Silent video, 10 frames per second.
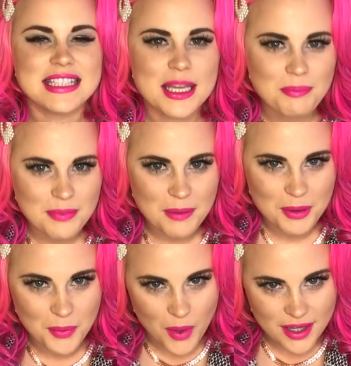Tip
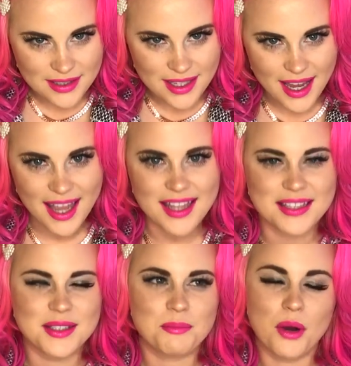number 1,
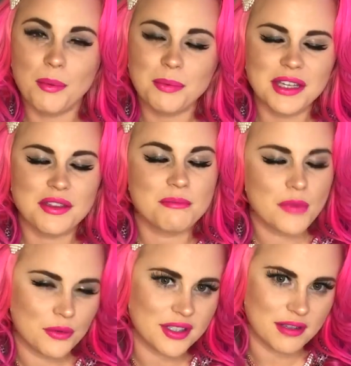and probably the
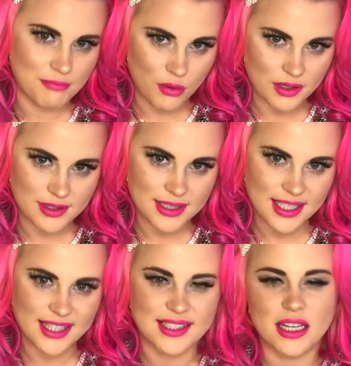most important,
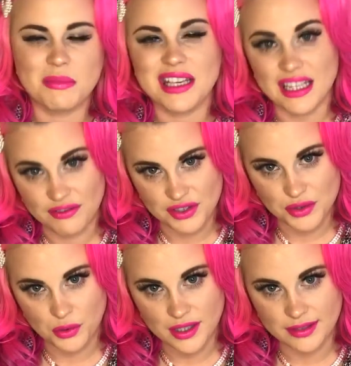is going to be
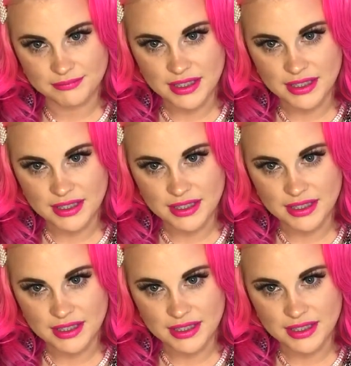inventory.